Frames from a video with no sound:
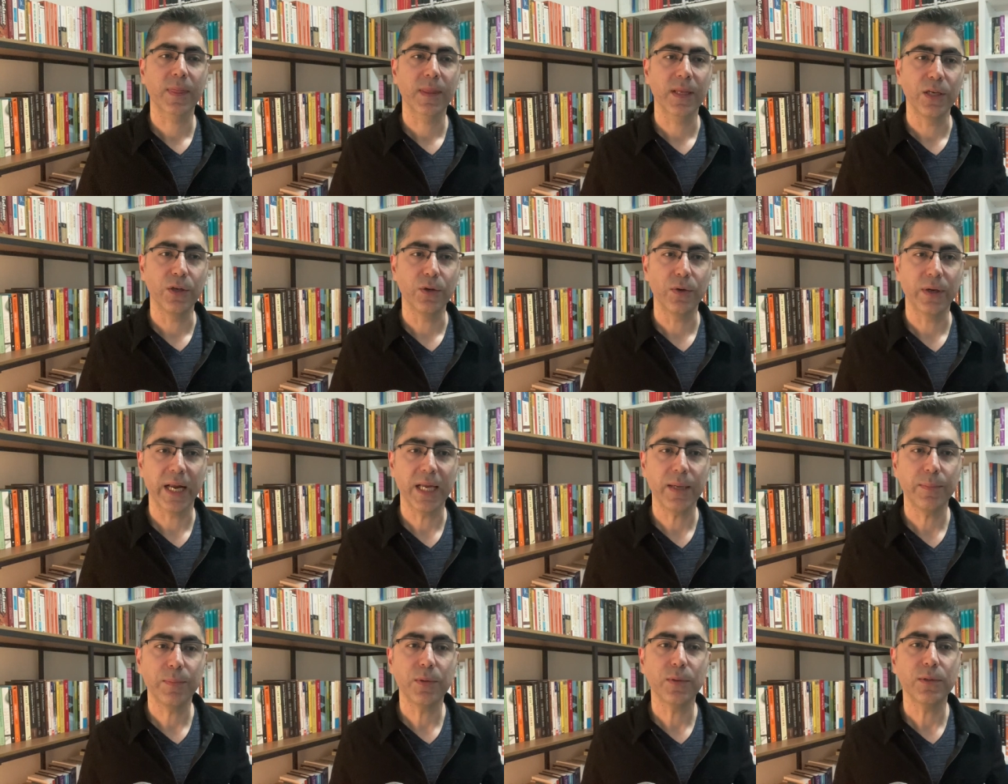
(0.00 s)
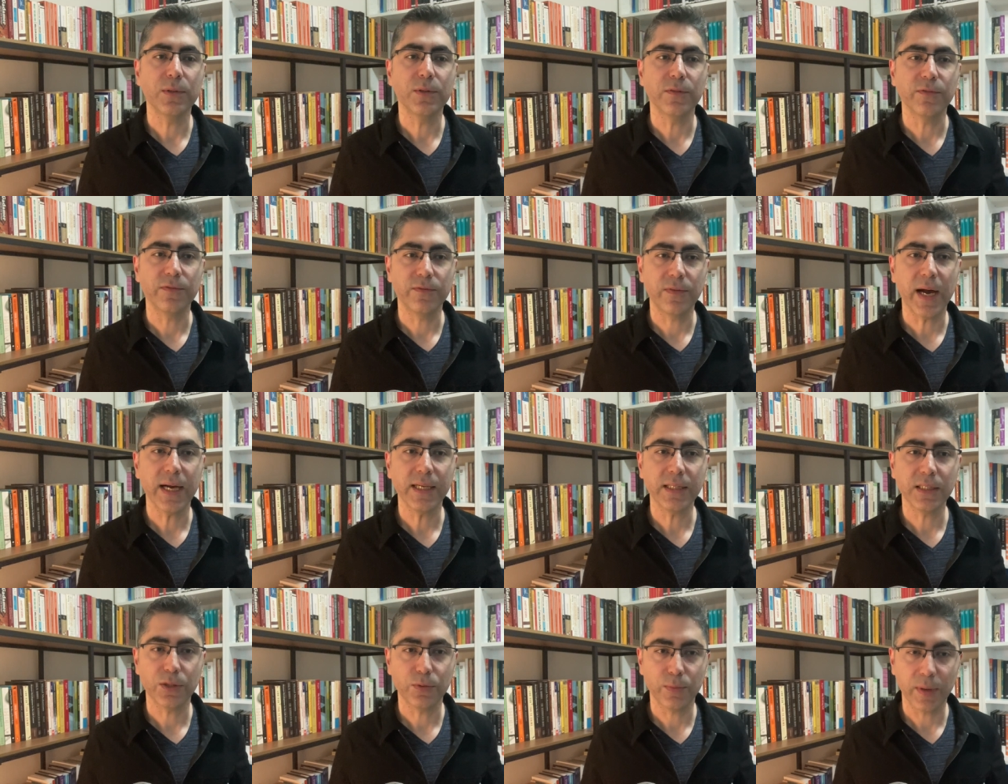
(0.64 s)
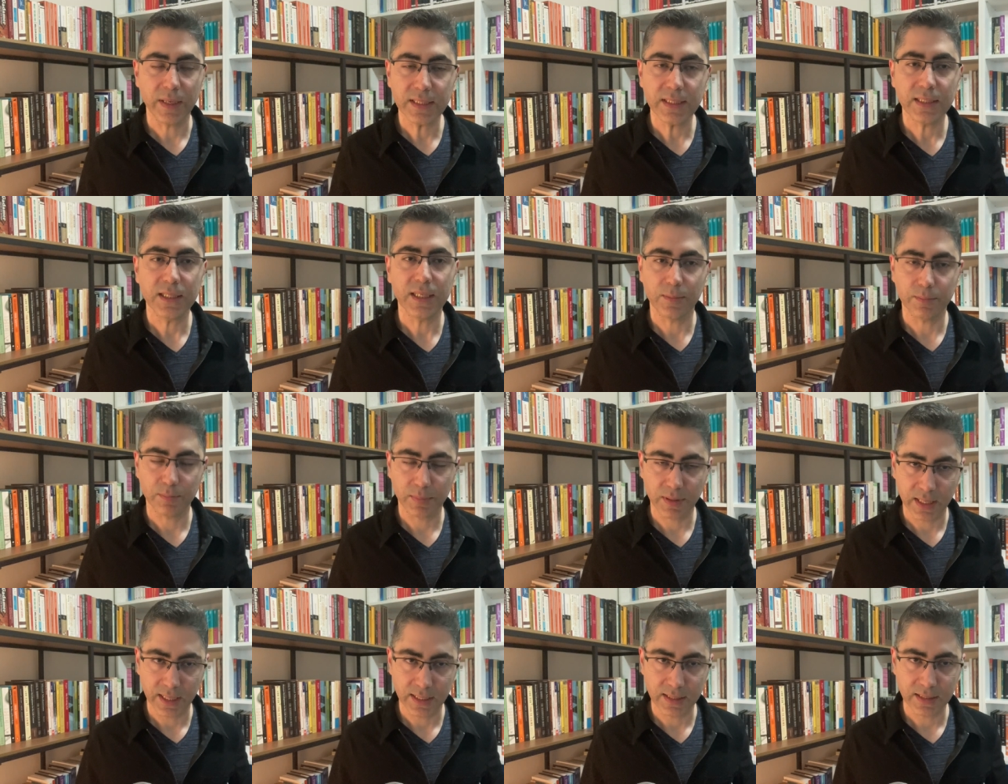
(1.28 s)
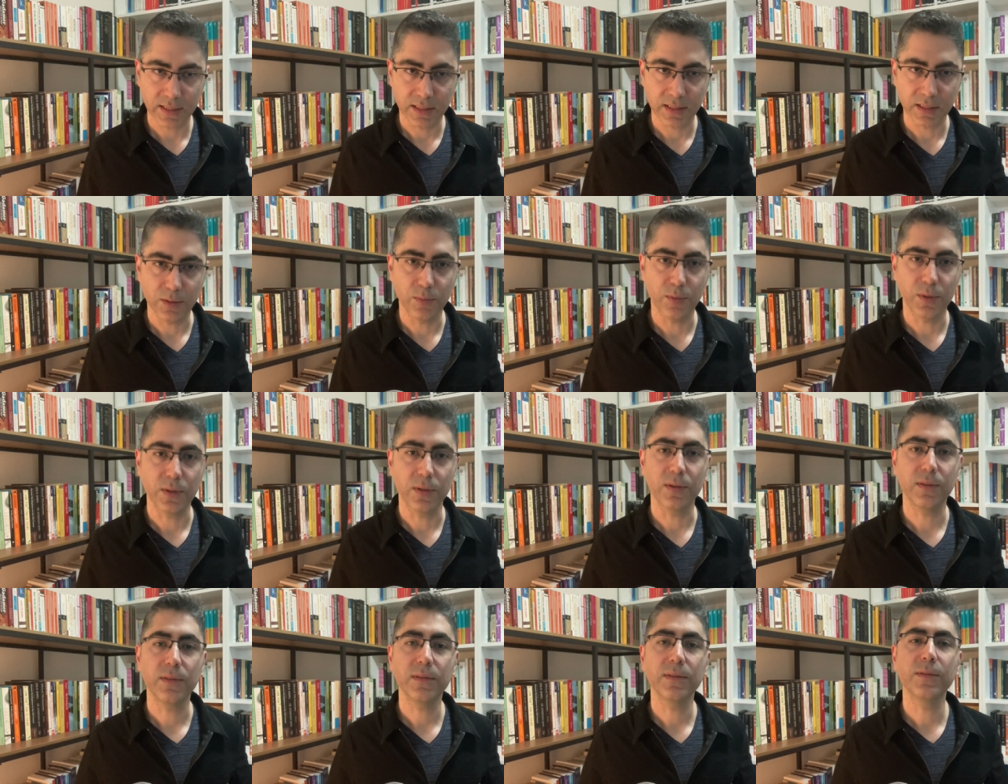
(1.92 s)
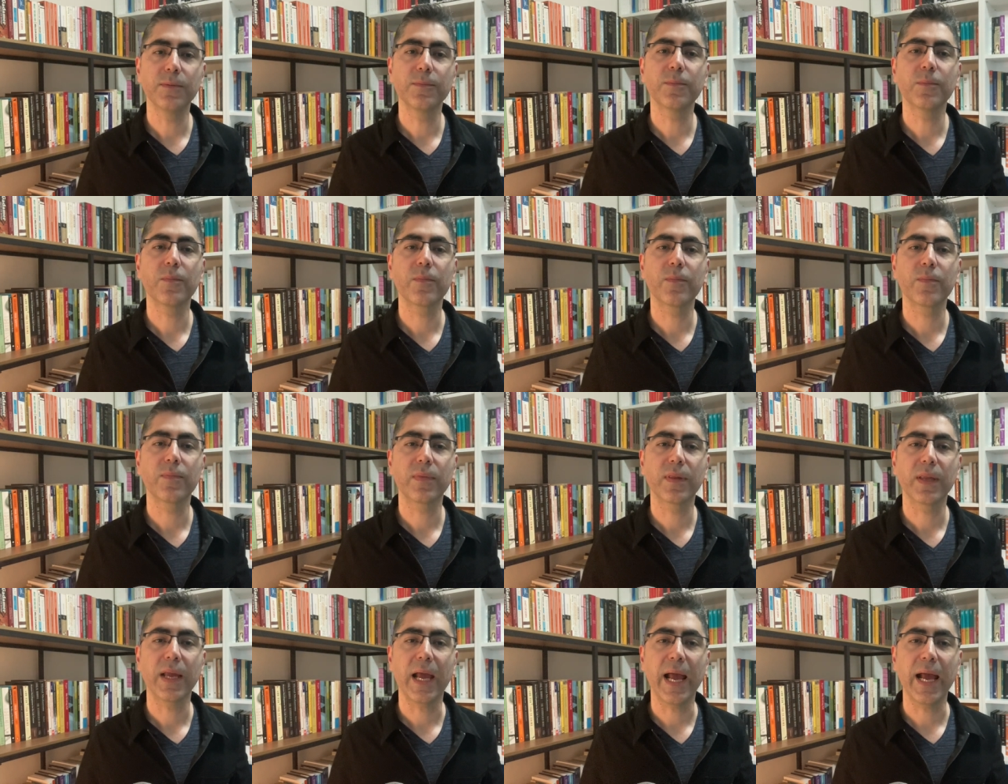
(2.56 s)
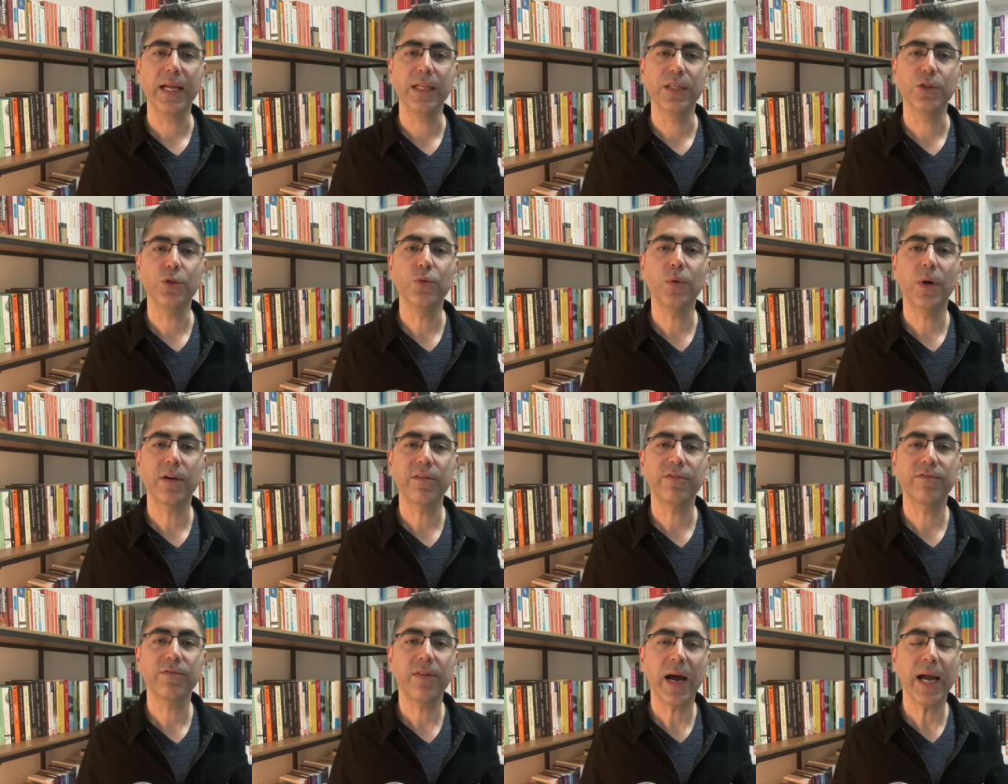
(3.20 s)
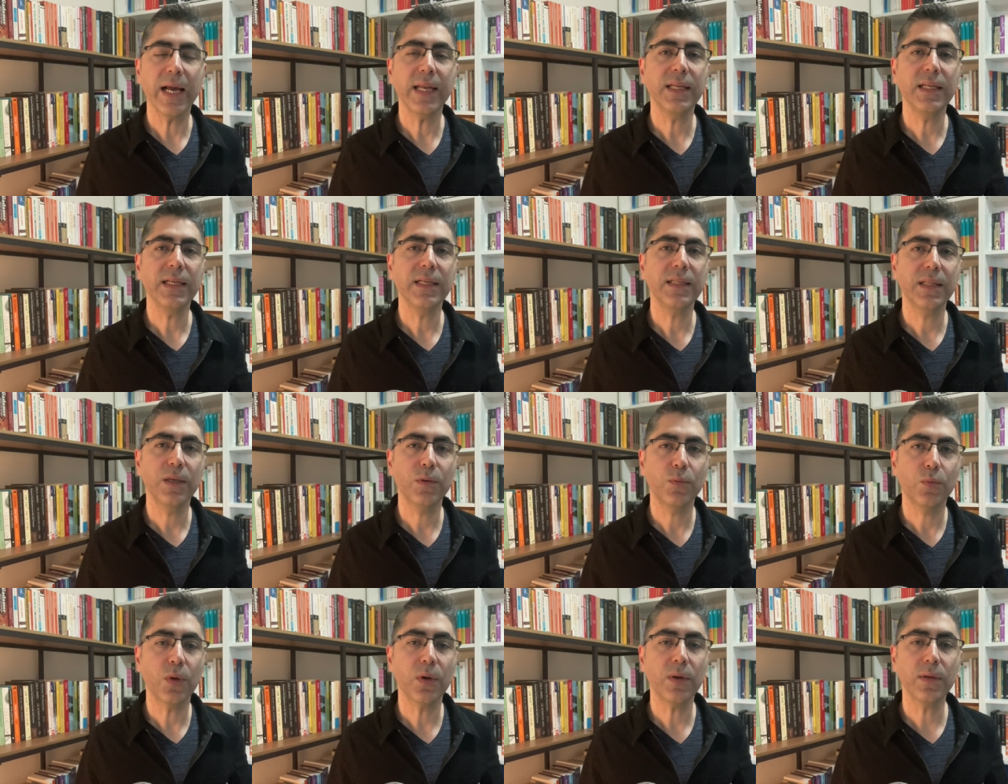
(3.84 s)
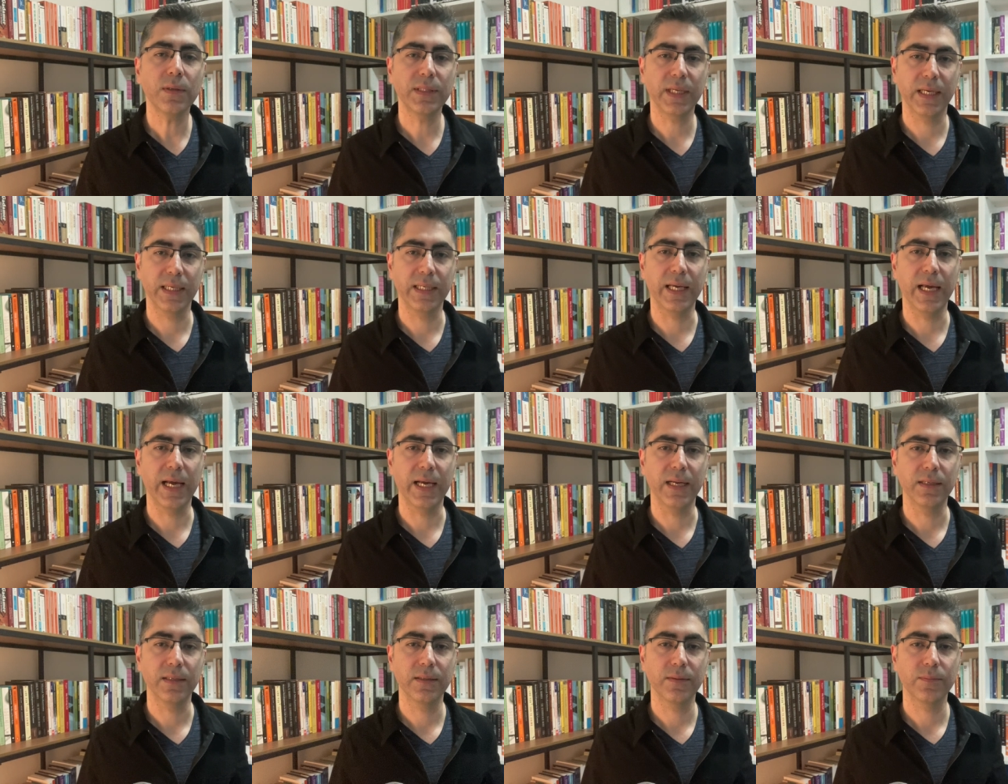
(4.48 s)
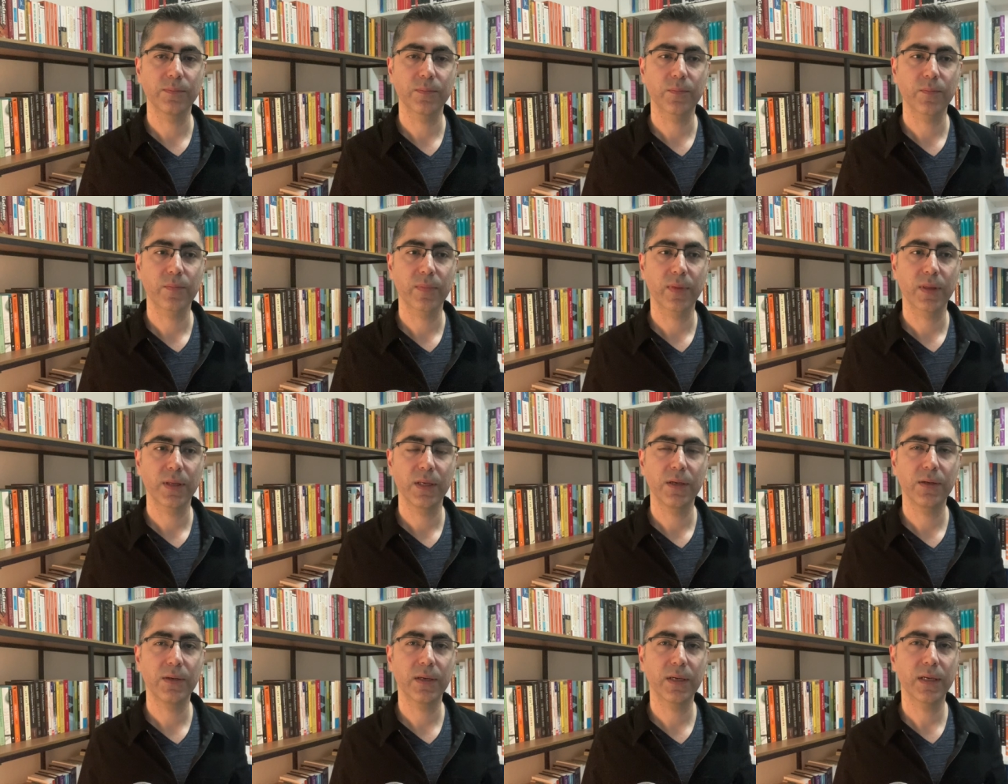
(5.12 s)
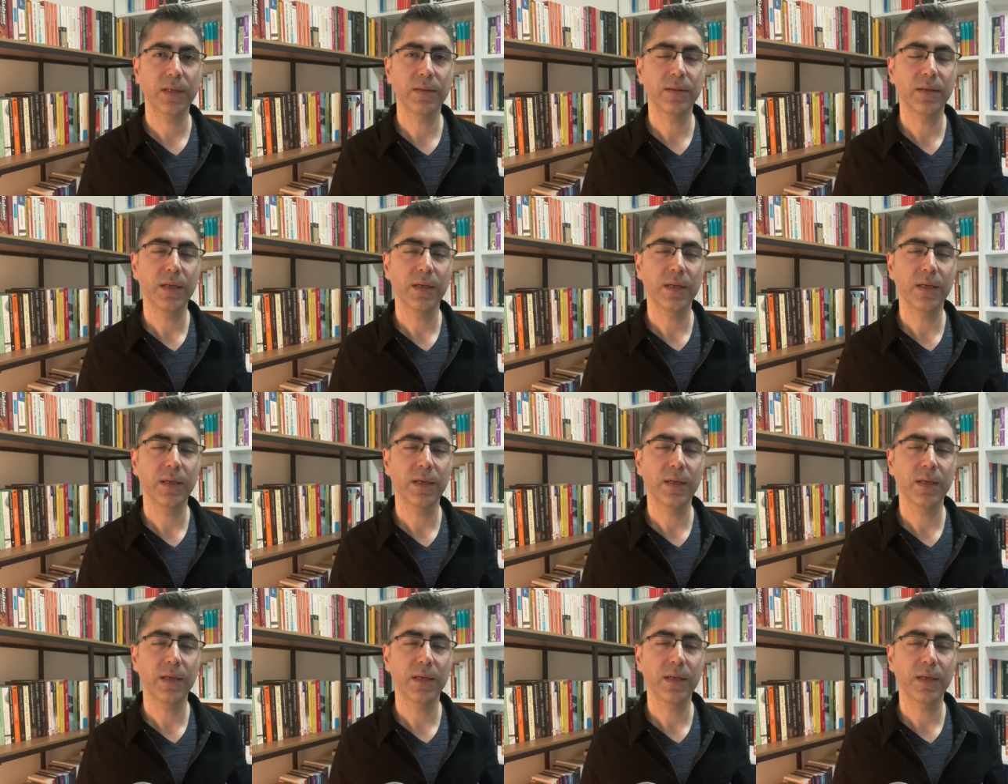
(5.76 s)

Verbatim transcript: you are able to find a resting place in the world, and you are finding the world again. You're